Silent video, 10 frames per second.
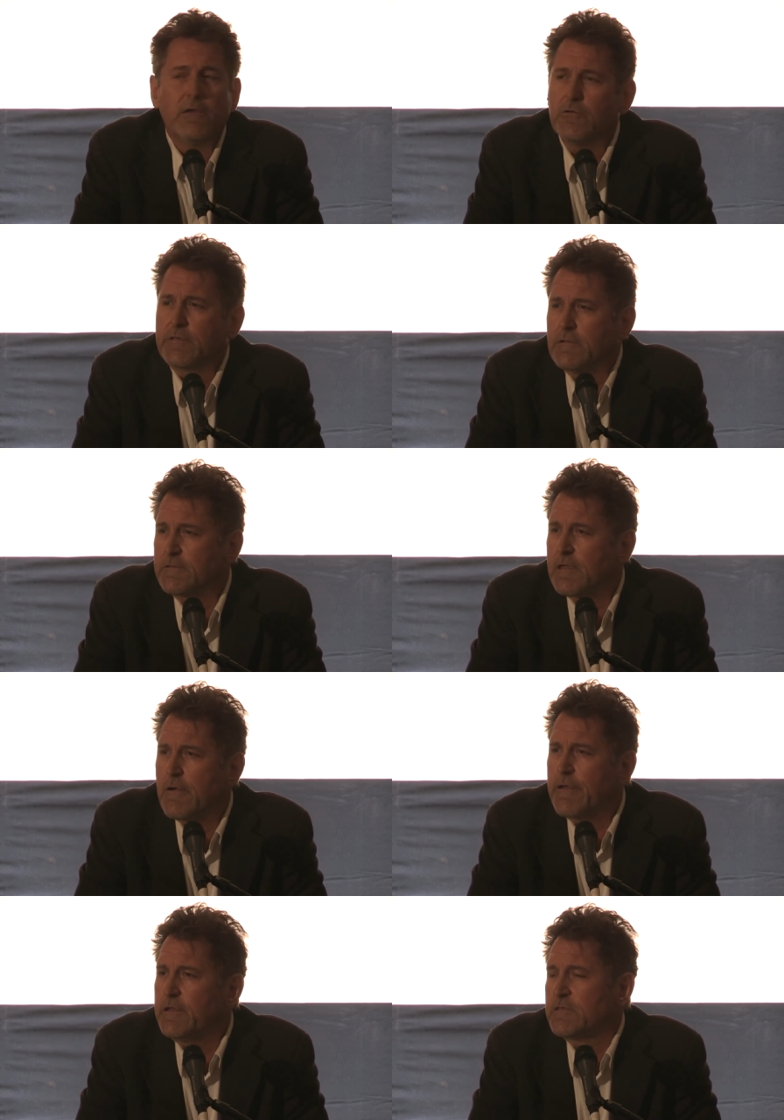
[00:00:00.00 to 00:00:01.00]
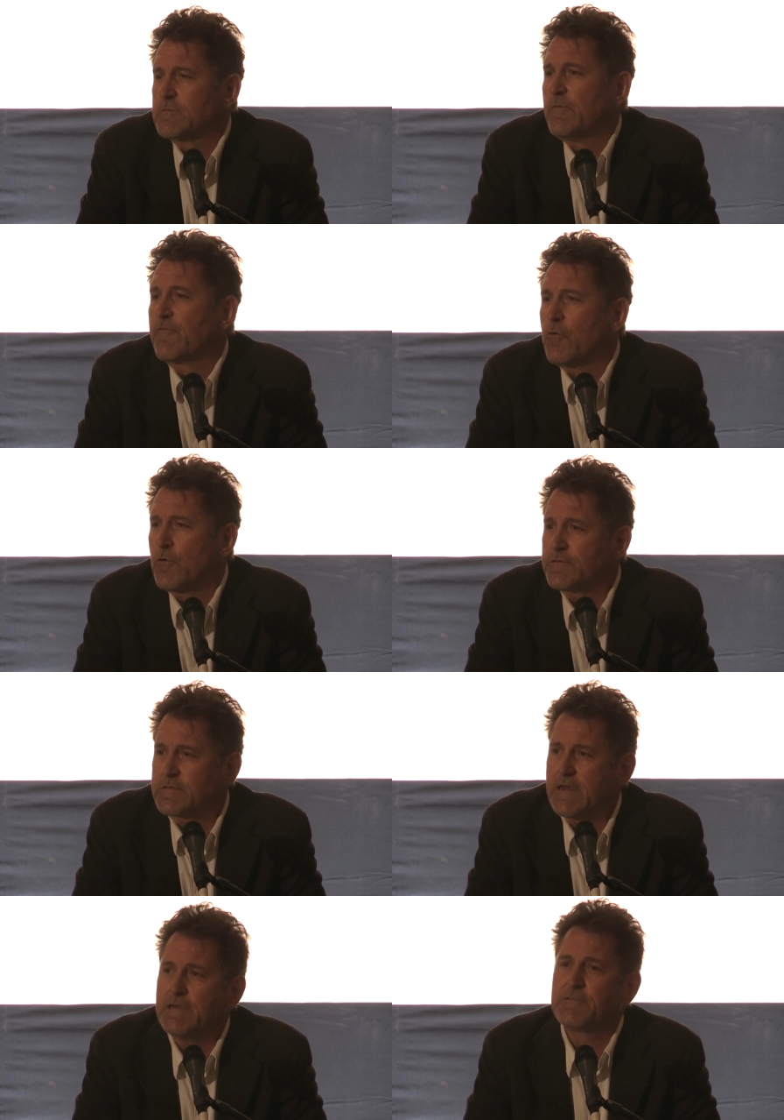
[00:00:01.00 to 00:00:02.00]
Utilitarianism, of course,
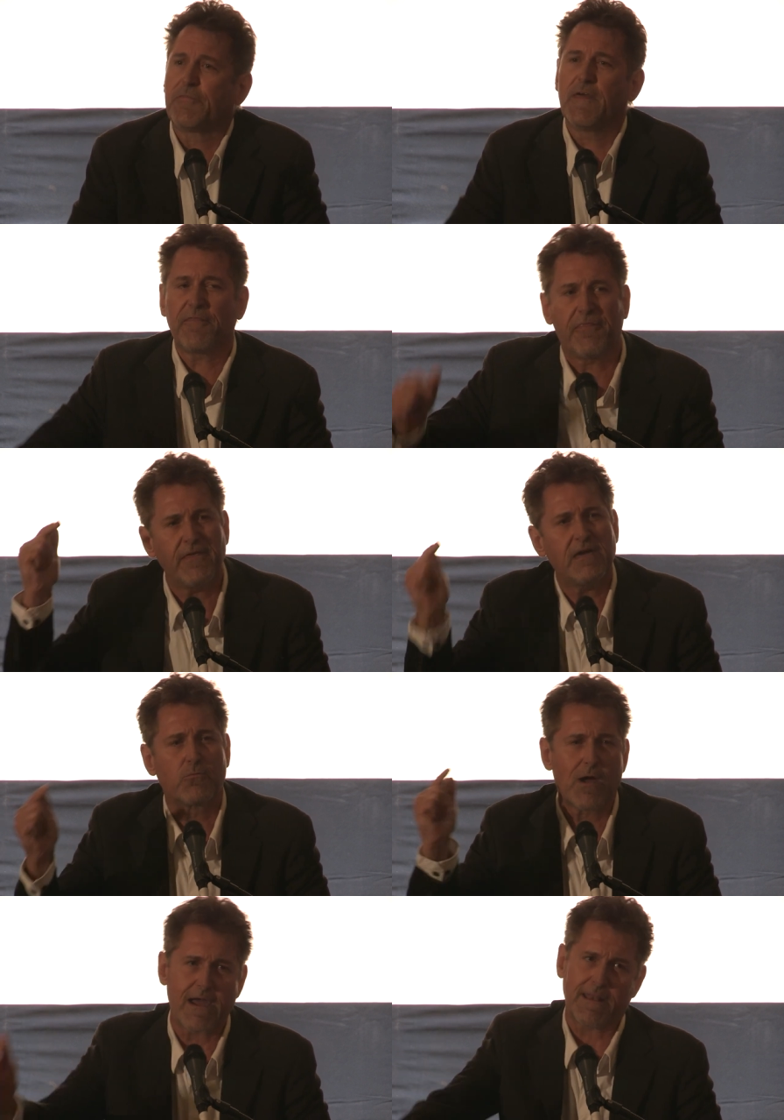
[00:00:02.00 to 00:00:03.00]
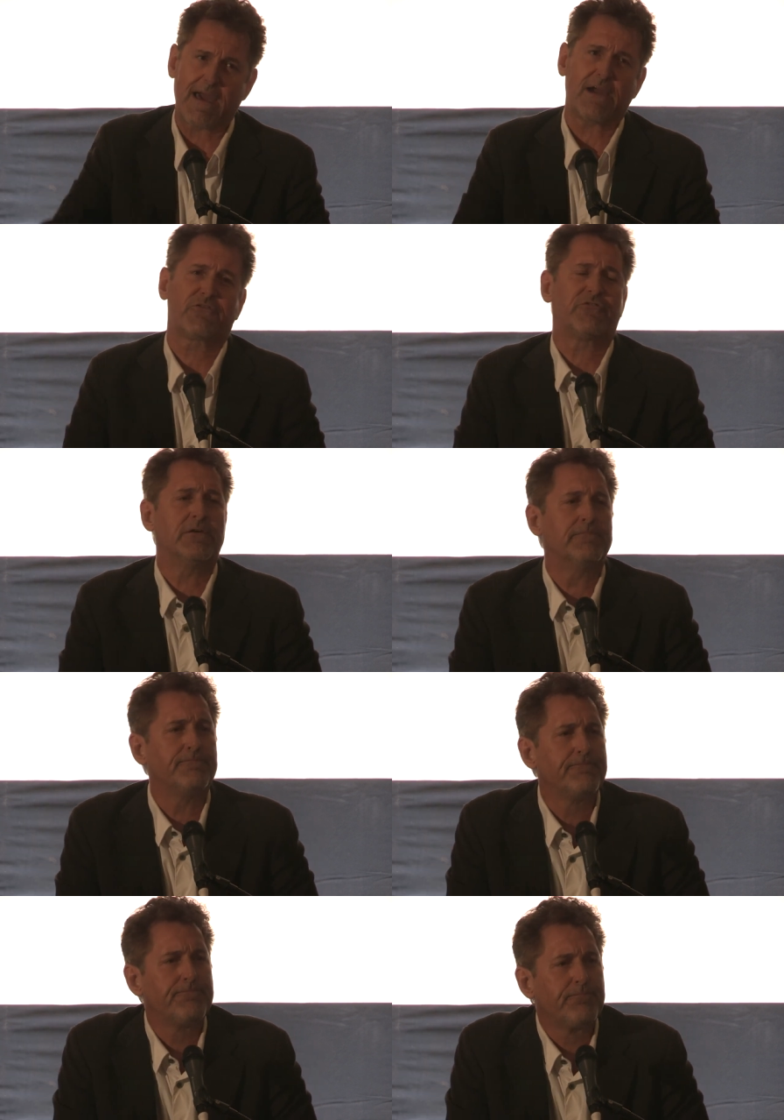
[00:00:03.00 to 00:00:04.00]
says that the right
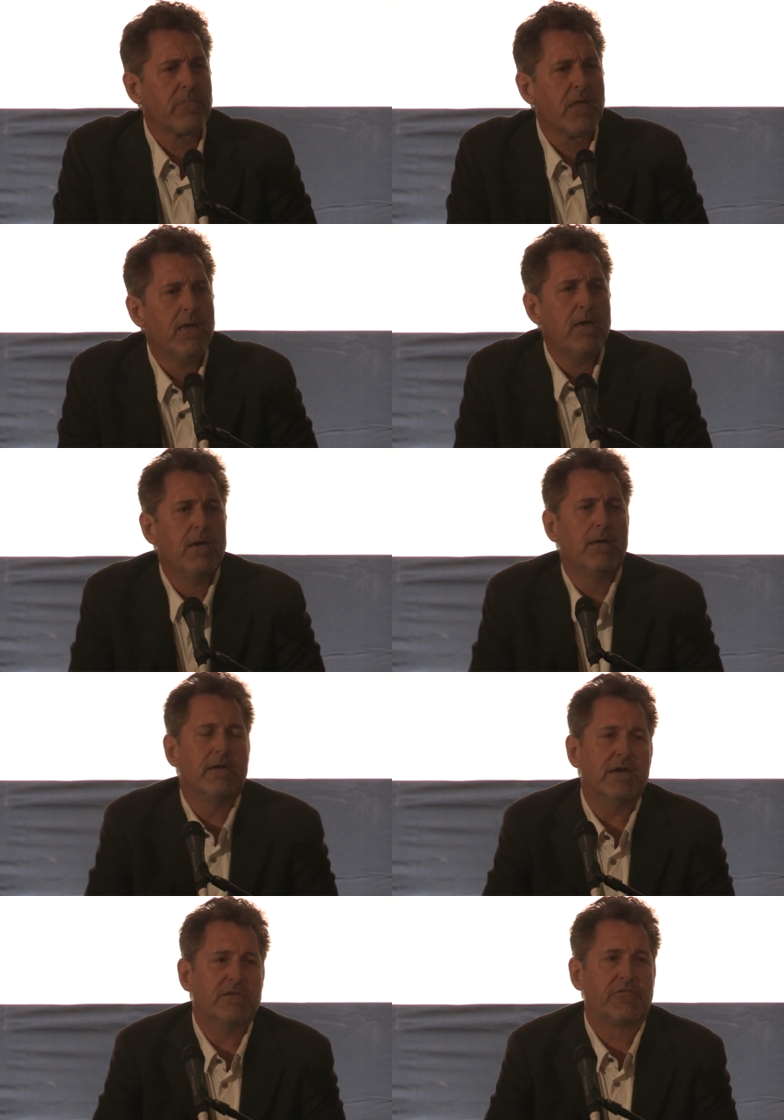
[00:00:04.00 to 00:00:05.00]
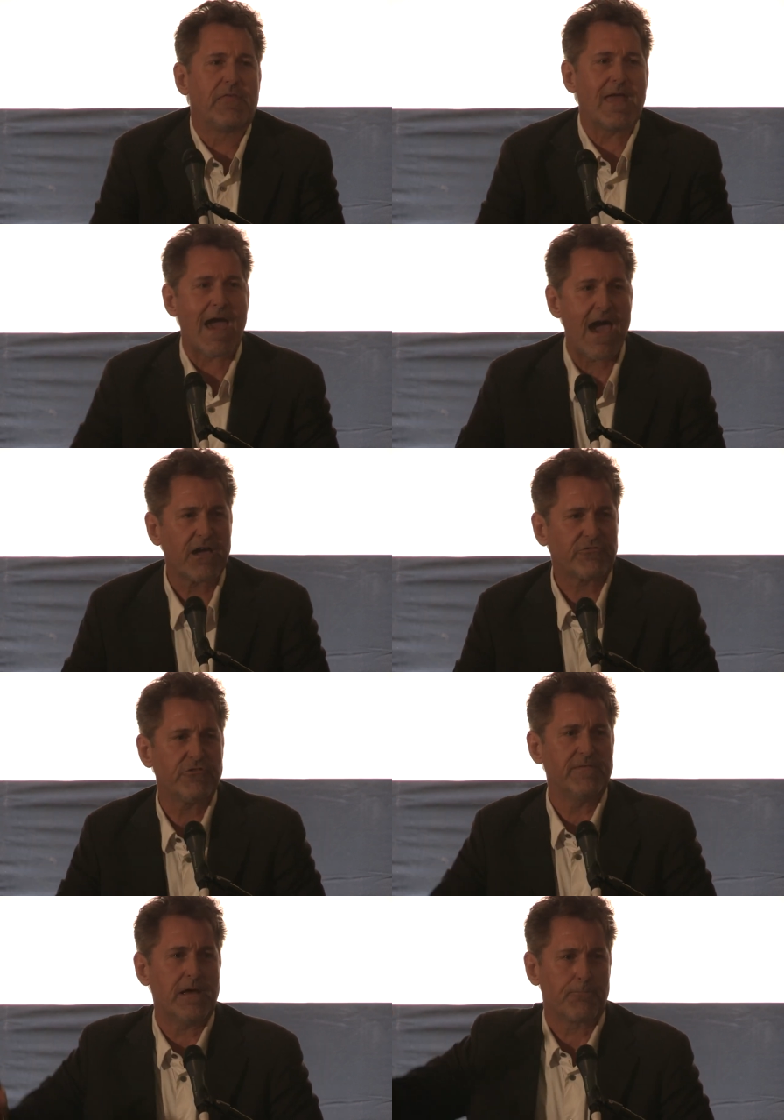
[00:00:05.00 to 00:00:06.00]
action is the
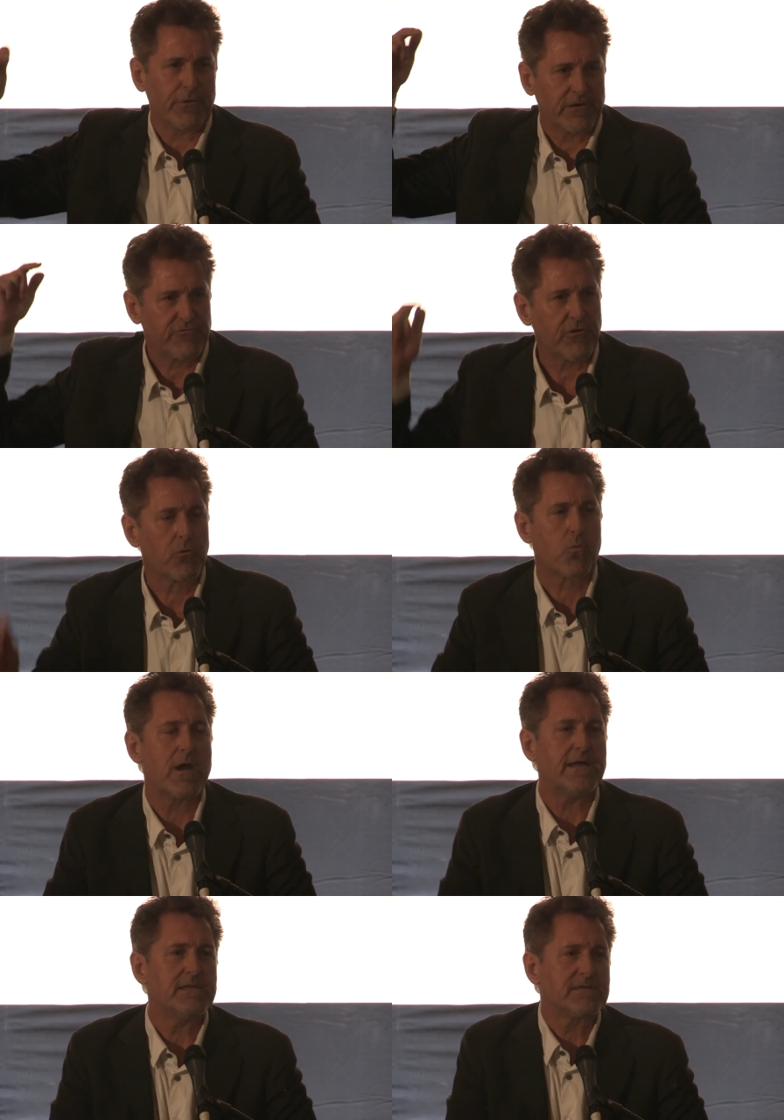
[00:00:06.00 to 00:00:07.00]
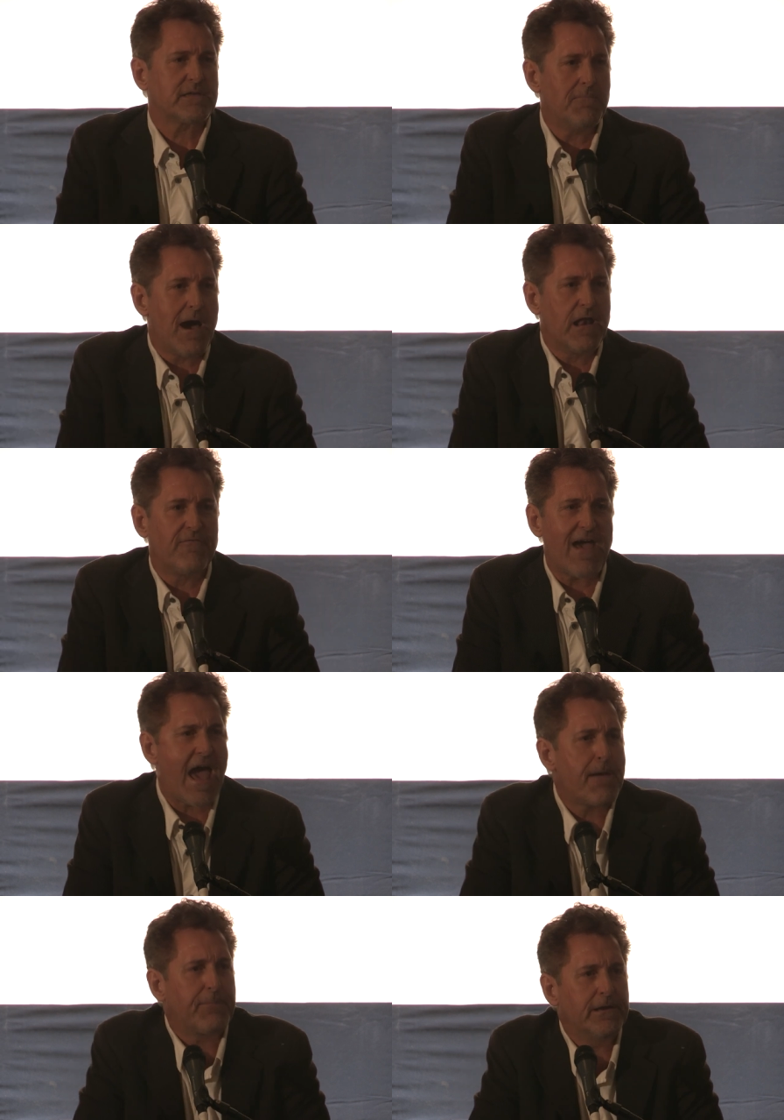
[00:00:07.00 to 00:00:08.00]
action that brings the greatest amount of
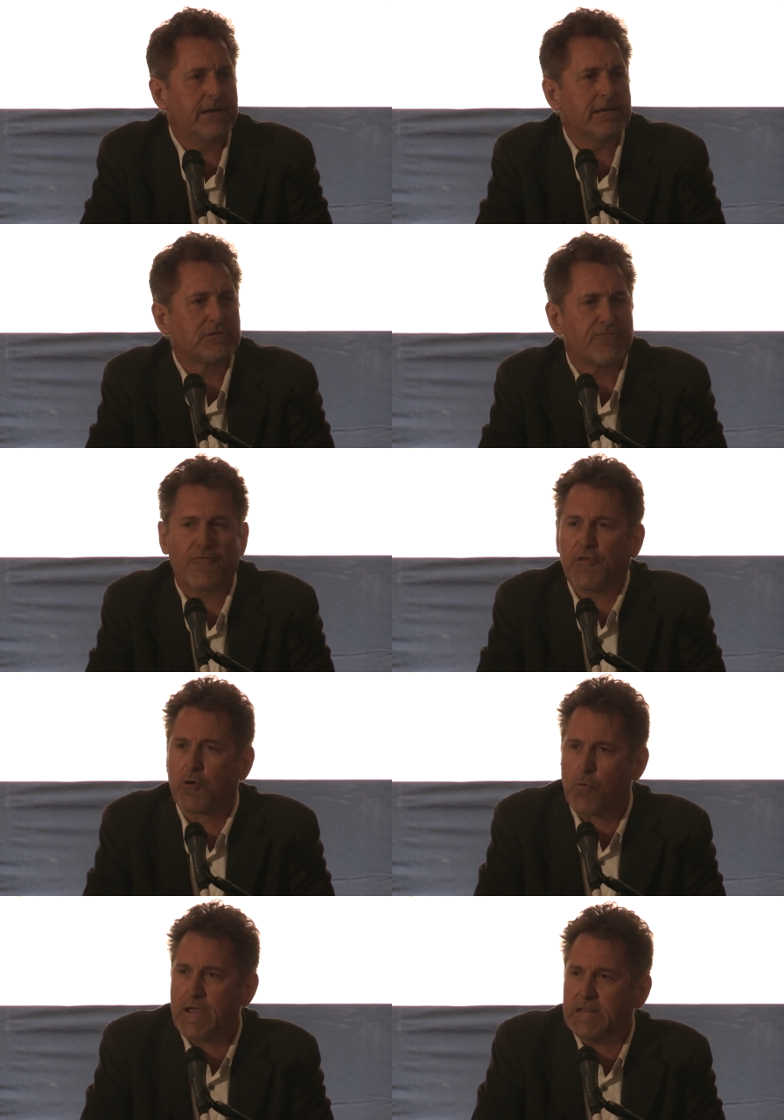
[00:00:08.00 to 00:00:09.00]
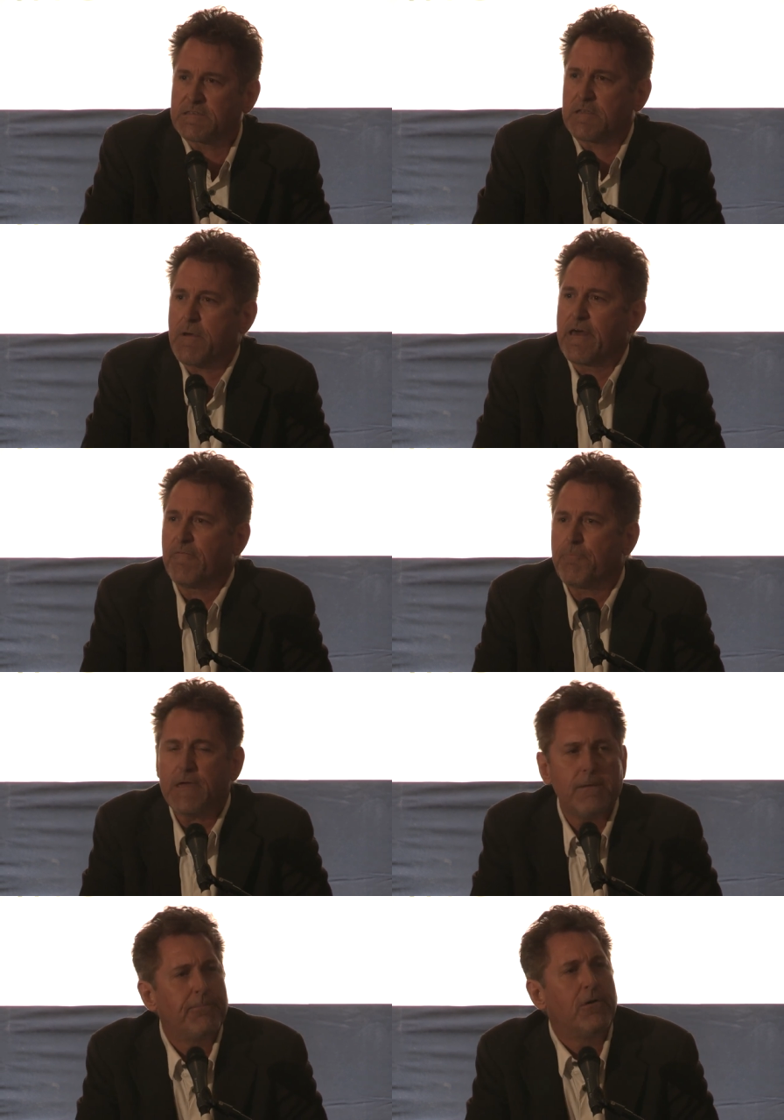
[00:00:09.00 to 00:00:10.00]
happiness for the greatest amount of
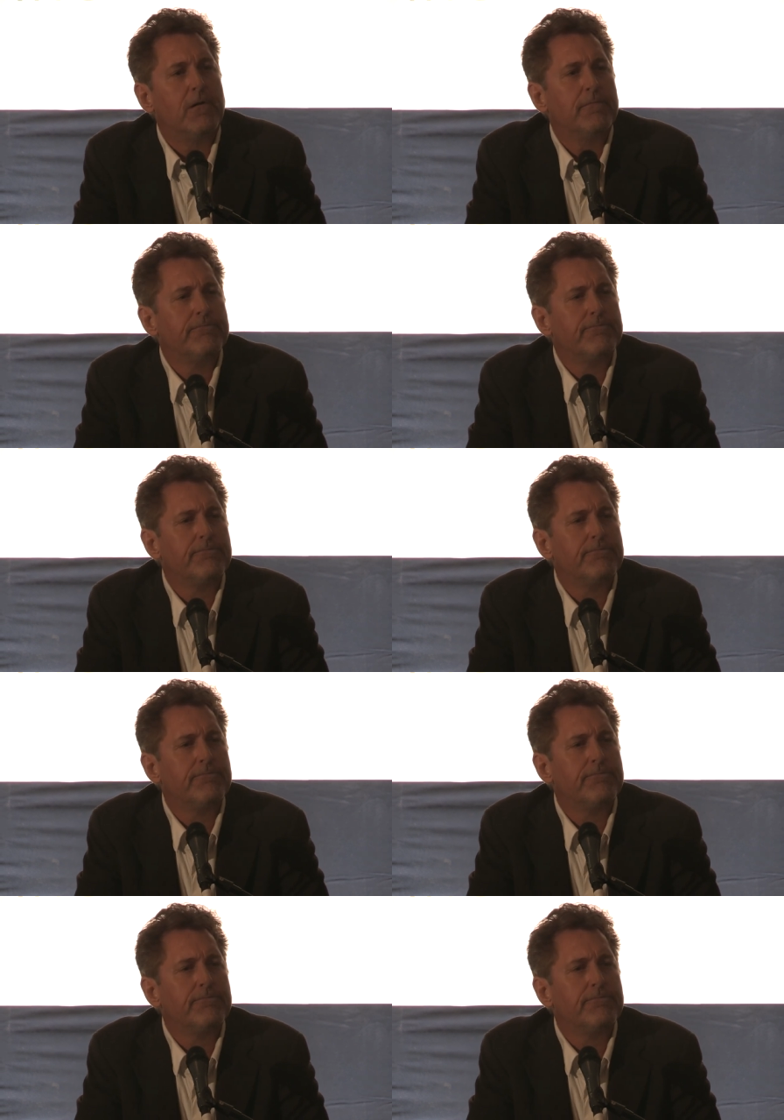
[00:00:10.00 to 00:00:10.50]
people.